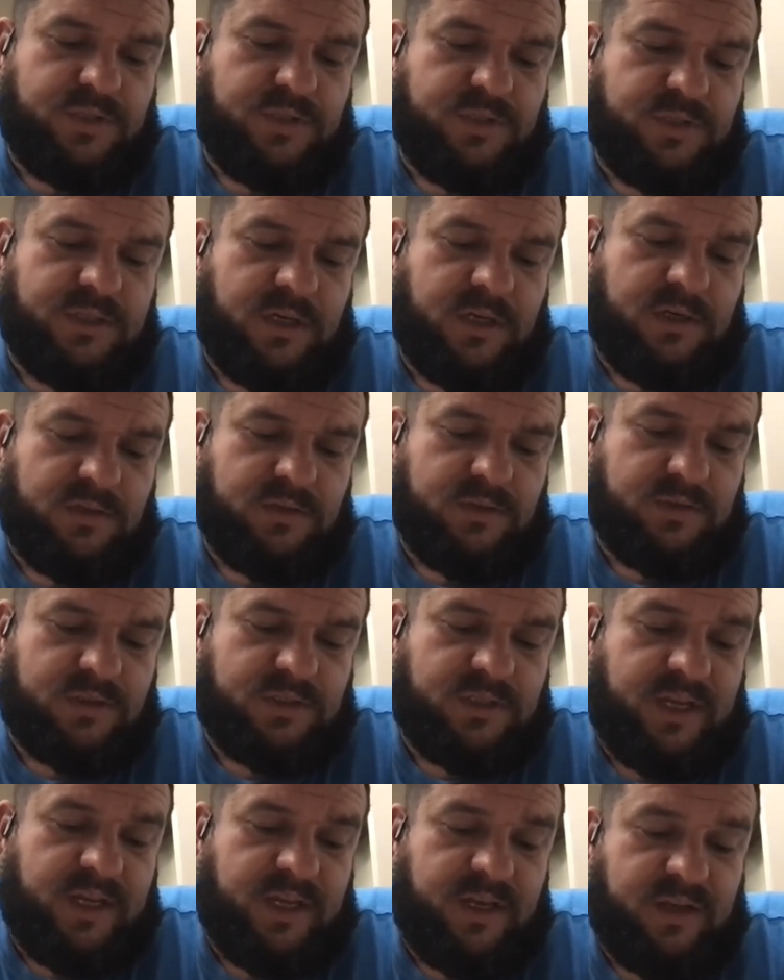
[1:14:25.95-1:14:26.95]
but you need
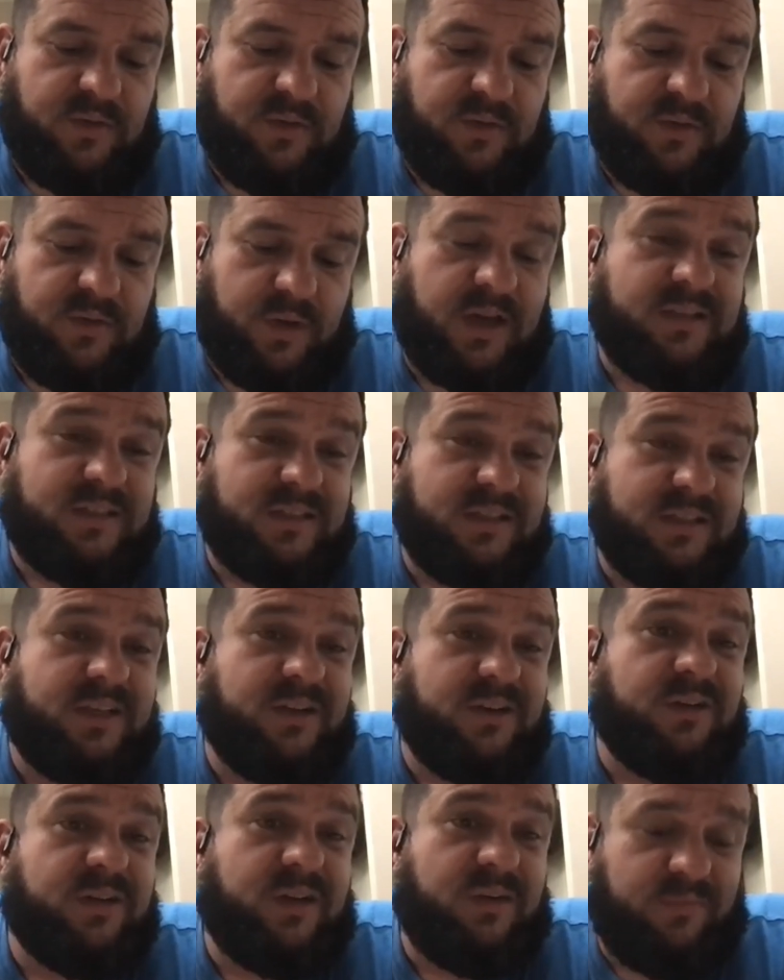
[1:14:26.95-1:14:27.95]
to understand that
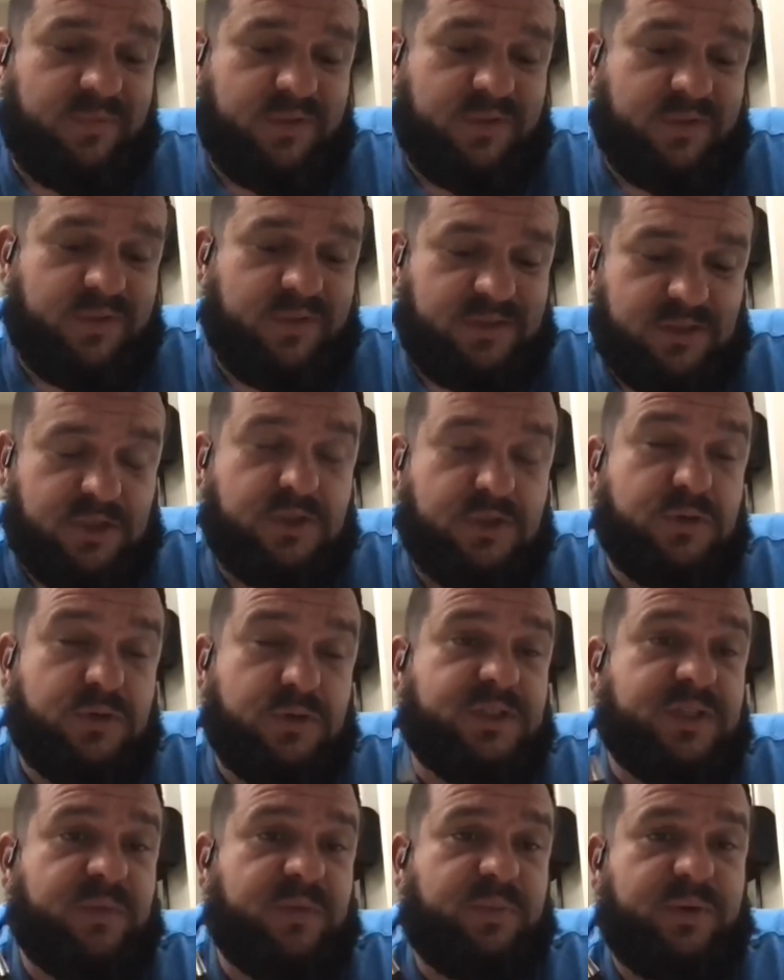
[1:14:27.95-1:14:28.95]
when I sit here and I'm
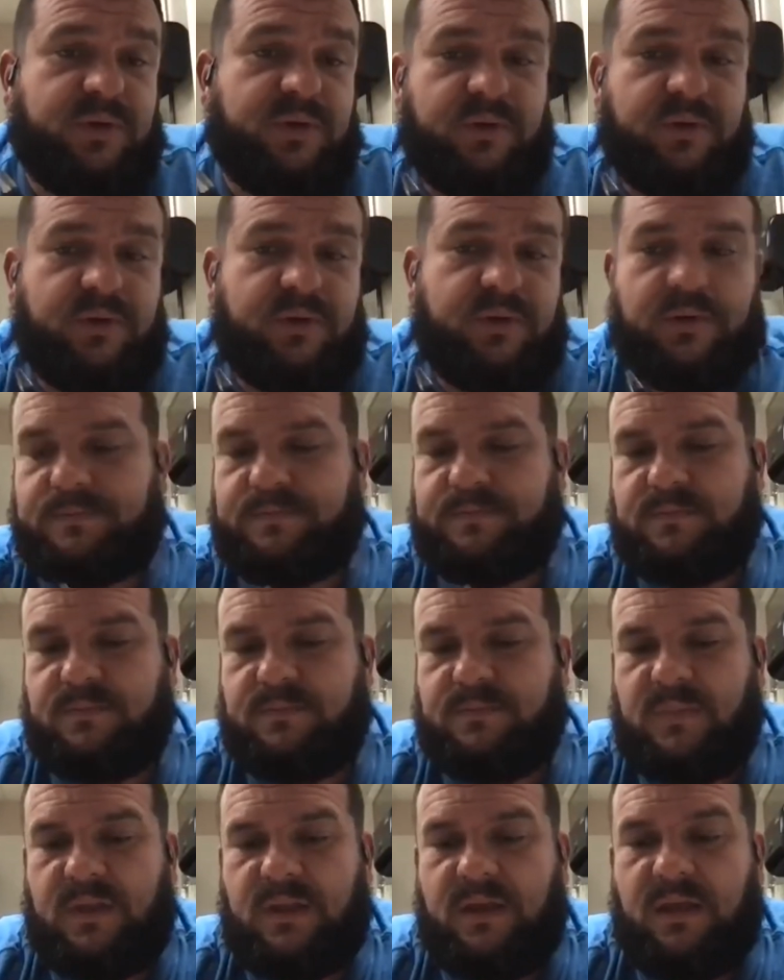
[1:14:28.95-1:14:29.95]
fixing to do
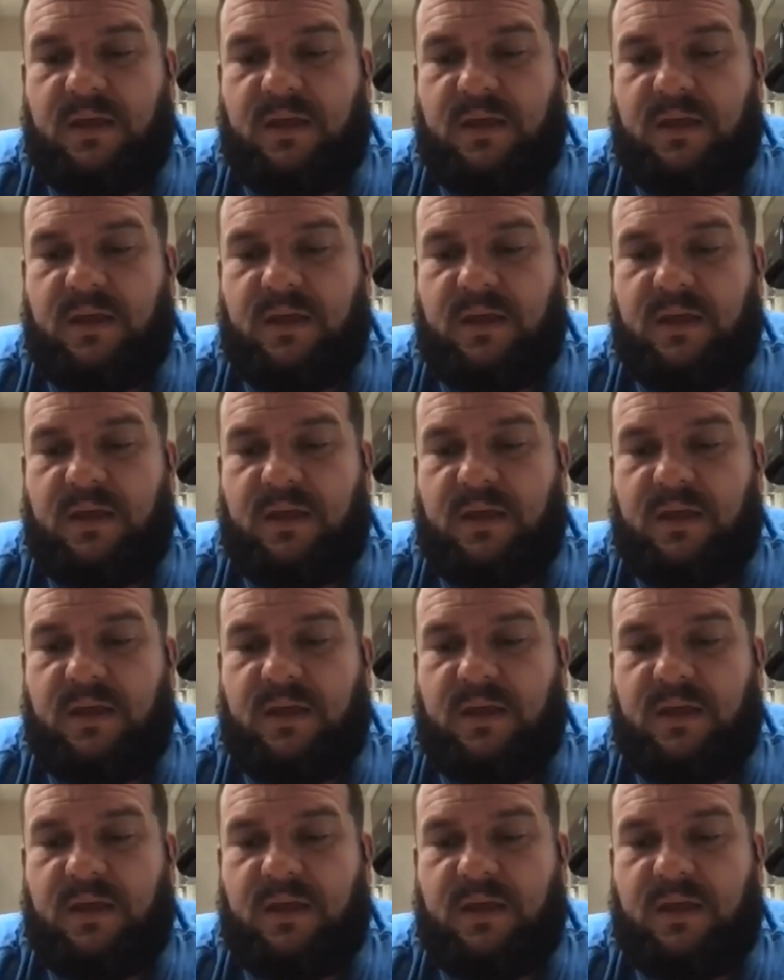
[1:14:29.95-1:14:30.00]
CPR,